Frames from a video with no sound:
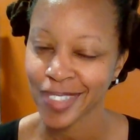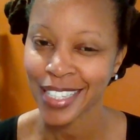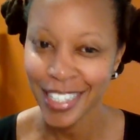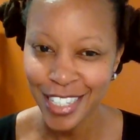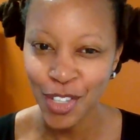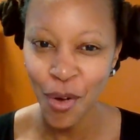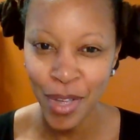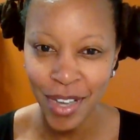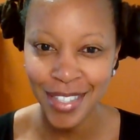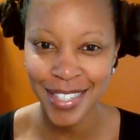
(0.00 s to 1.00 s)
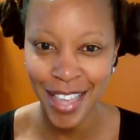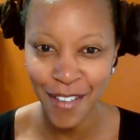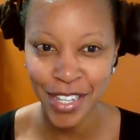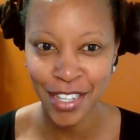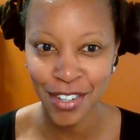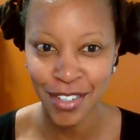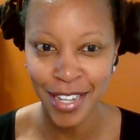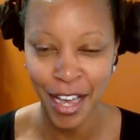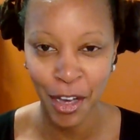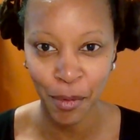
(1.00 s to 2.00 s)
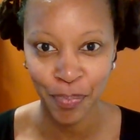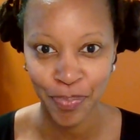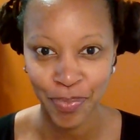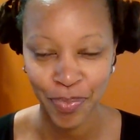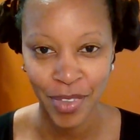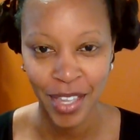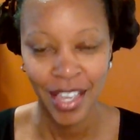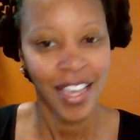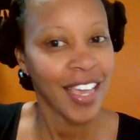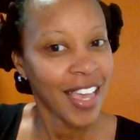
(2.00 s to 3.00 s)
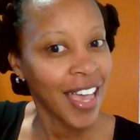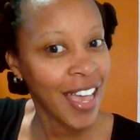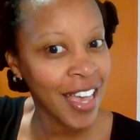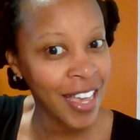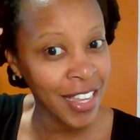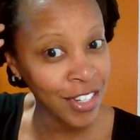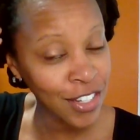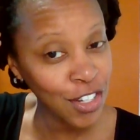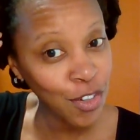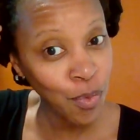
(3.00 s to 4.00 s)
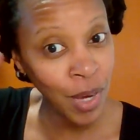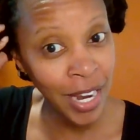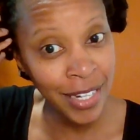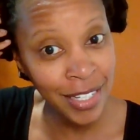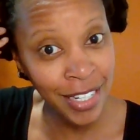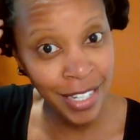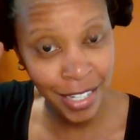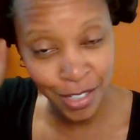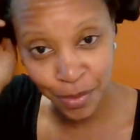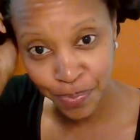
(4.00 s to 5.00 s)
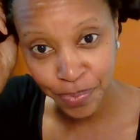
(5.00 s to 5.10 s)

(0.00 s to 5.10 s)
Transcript: I think it's going on 7 years now. And what I did,